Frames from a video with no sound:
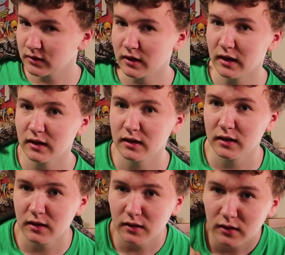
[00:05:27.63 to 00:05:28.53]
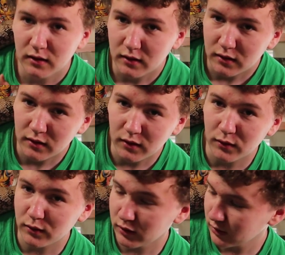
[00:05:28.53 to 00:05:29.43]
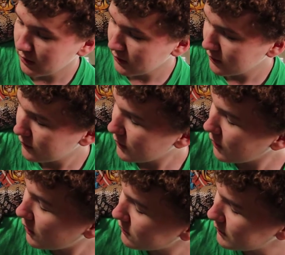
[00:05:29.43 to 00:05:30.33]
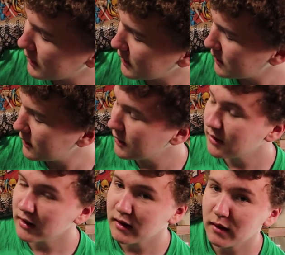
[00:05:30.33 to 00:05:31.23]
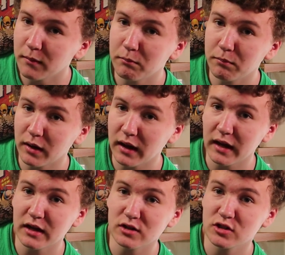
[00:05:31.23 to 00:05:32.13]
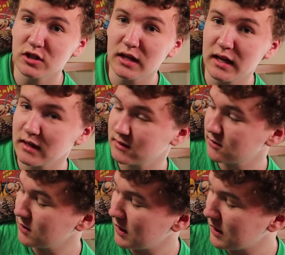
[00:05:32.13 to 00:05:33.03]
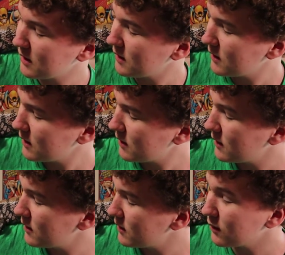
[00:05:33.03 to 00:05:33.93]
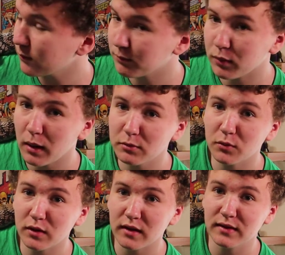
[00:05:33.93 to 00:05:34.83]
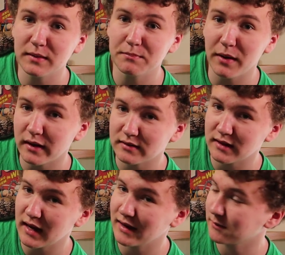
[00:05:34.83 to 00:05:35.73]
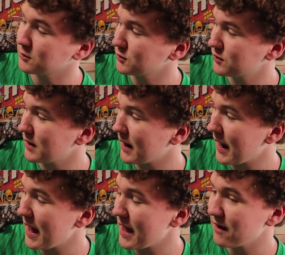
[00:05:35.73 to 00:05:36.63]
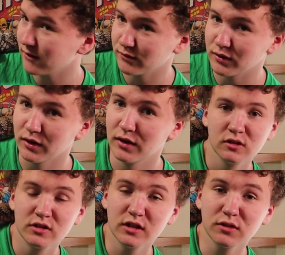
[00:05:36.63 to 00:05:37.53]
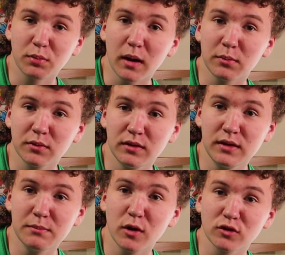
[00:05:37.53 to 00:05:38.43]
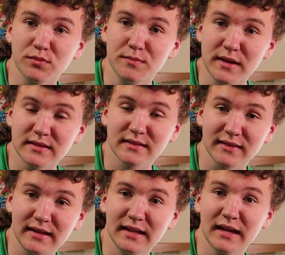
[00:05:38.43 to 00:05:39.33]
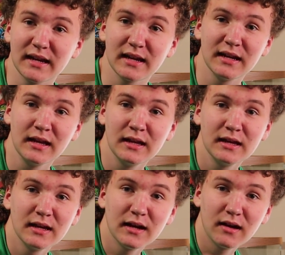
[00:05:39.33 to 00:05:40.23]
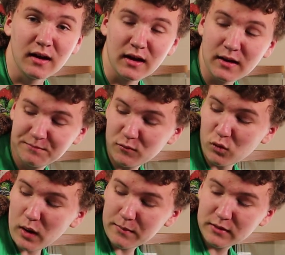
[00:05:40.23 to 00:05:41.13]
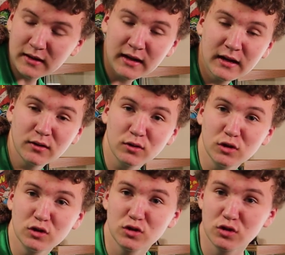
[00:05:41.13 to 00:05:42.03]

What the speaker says: today. Oh, are you gonna fall off me, huh? But she is like probably one of the best animals that I have. She is probably the most misleading reptile